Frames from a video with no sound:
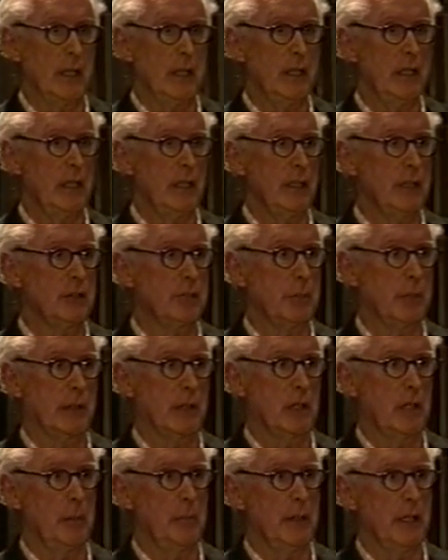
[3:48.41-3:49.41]
It is
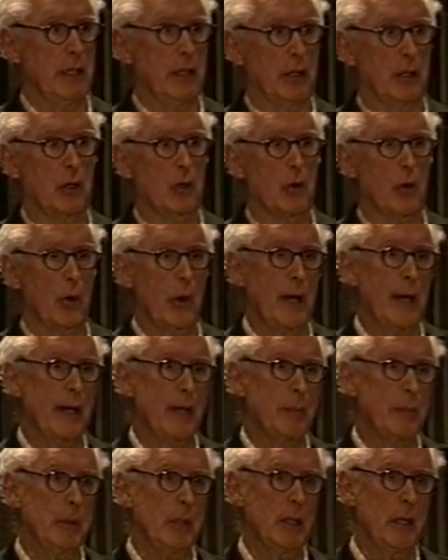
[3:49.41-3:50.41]
becoming
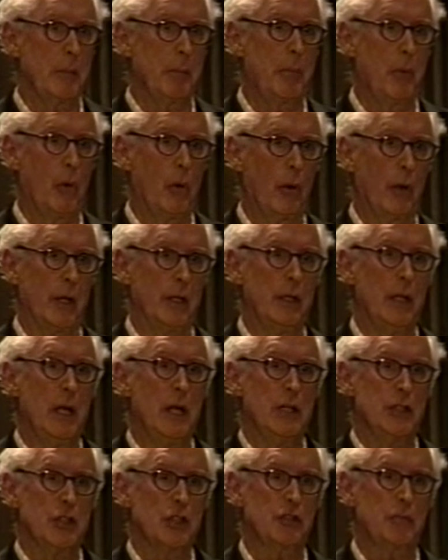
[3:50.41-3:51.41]
incredibly important.
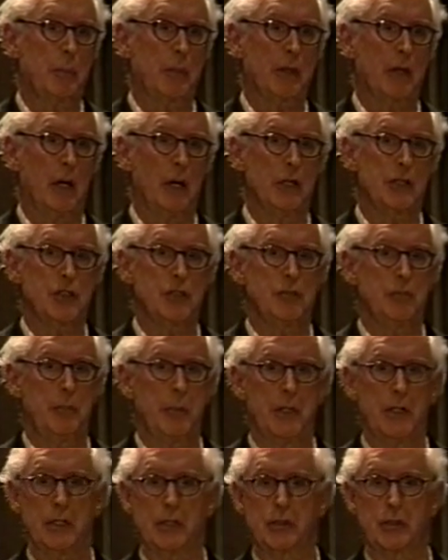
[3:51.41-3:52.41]
Just because you've
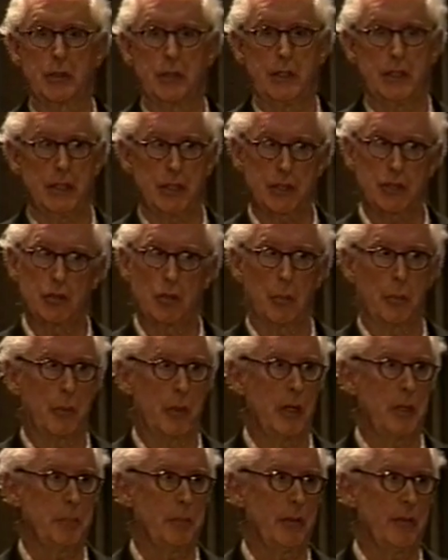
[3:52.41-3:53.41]
been a traditional
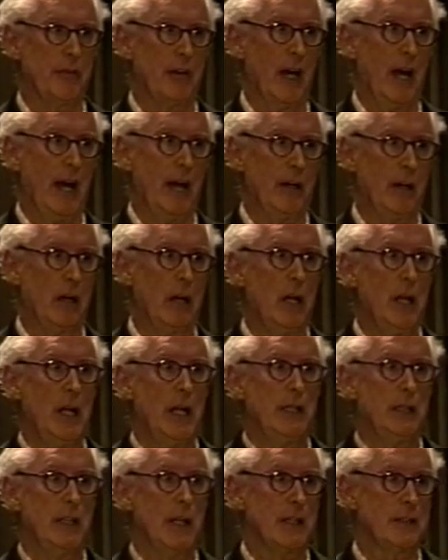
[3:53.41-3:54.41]
print provider
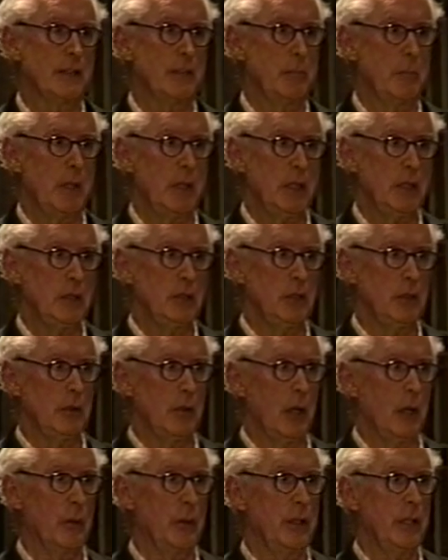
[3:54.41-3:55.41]
doesn't mean you
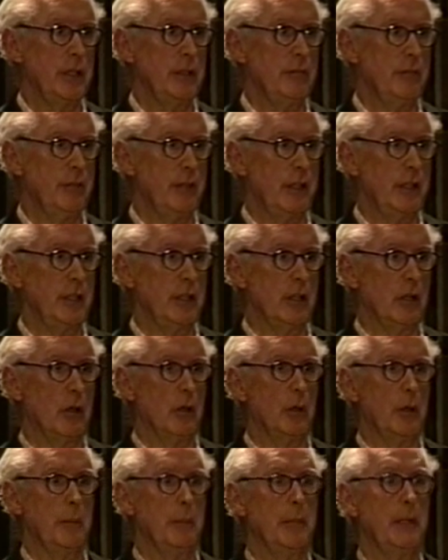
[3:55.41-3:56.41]
don't need
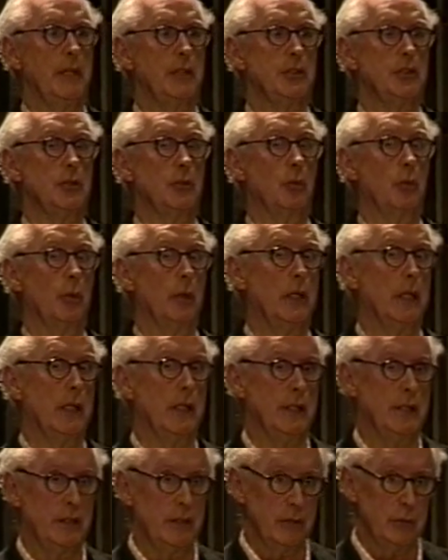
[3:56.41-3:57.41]
video. It means you really
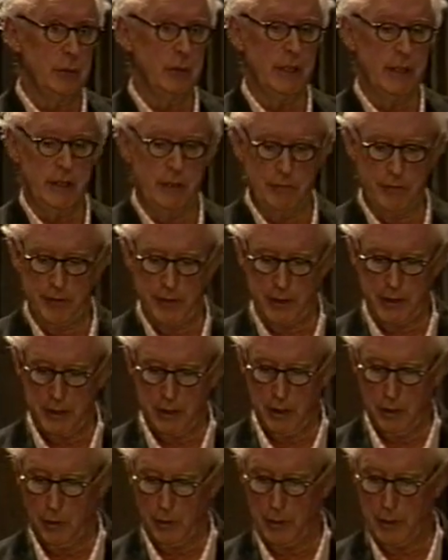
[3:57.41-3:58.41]
do need
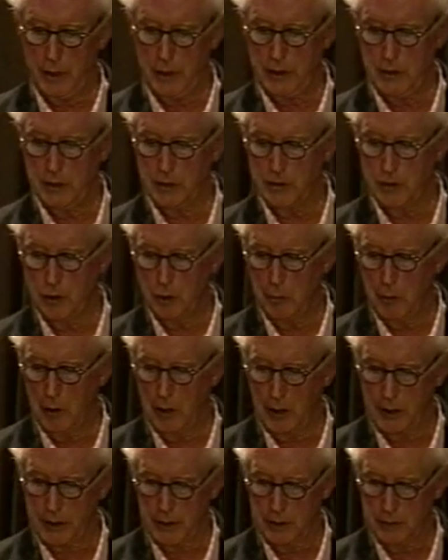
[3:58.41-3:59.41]
video in this new
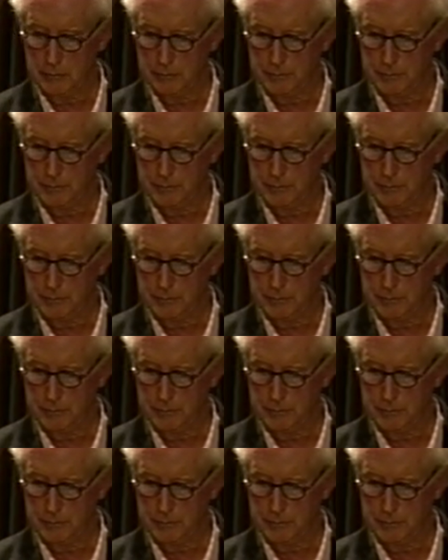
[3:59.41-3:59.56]
market.